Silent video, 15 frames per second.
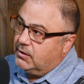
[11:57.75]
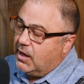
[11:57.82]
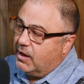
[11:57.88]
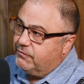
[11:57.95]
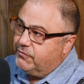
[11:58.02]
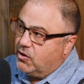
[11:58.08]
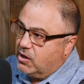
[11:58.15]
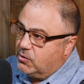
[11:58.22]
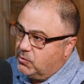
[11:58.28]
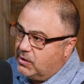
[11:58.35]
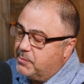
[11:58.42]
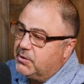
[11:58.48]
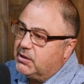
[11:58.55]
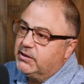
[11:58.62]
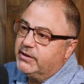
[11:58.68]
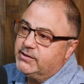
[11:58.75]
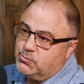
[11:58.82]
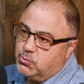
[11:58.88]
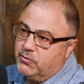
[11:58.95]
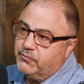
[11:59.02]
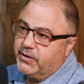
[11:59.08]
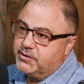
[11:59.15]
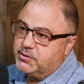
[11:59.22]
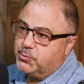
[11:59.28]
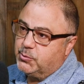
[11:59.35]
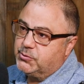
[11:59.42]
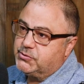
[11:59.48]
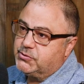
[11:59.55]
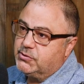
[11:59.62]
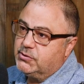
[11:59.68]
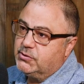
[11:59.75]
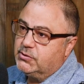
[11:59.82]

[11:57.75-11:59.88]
I thought, well, I'm going to list what vegetables